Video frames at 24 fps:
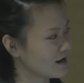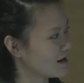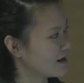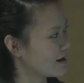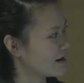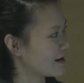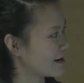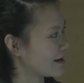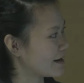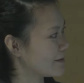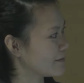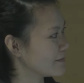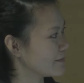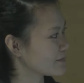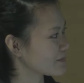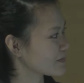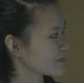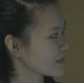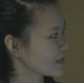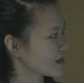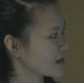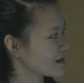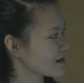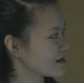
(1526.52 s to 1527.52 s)
And
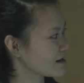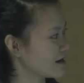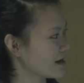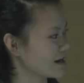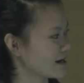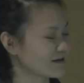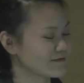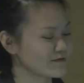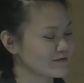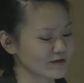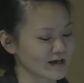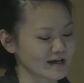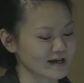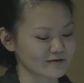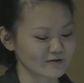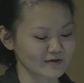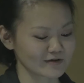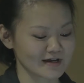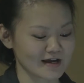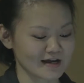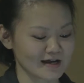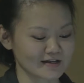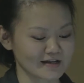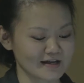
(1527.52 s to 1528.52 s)
if you like
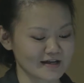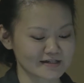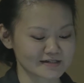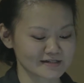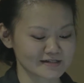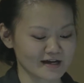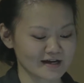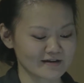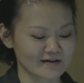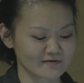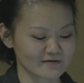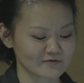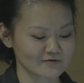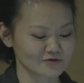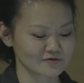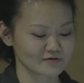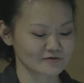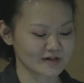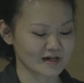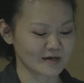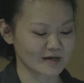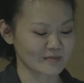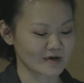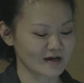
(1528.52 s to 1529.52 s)
looking at the inside
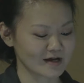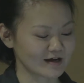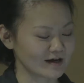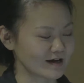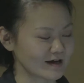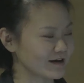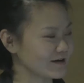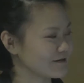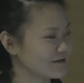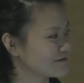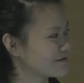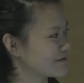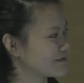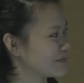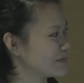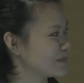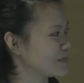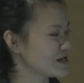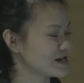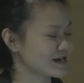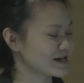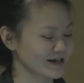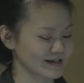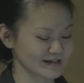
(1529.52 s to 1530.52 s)
of
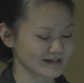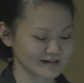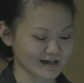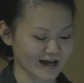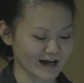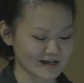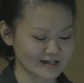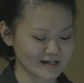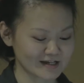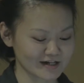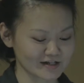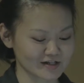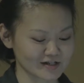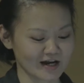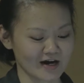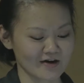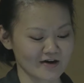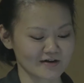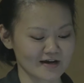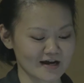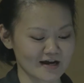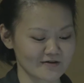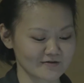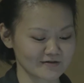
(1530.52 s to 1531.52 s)
beacons, I did a
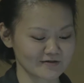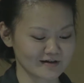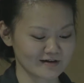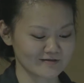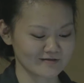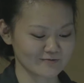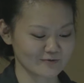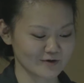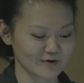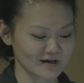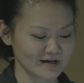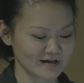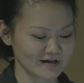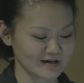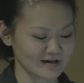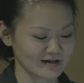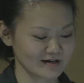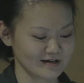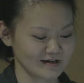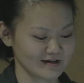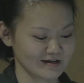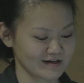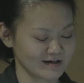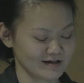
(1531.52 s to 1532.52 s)
teardown of one
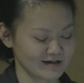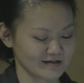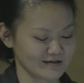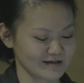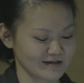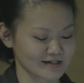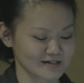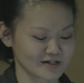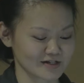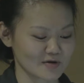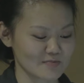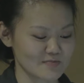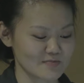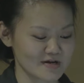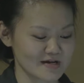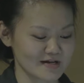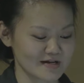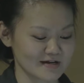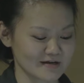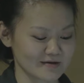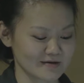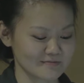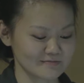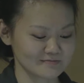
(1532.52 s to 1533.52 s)
that's on
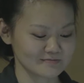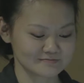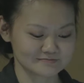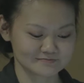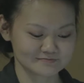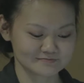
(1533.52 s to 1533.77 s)
Medium.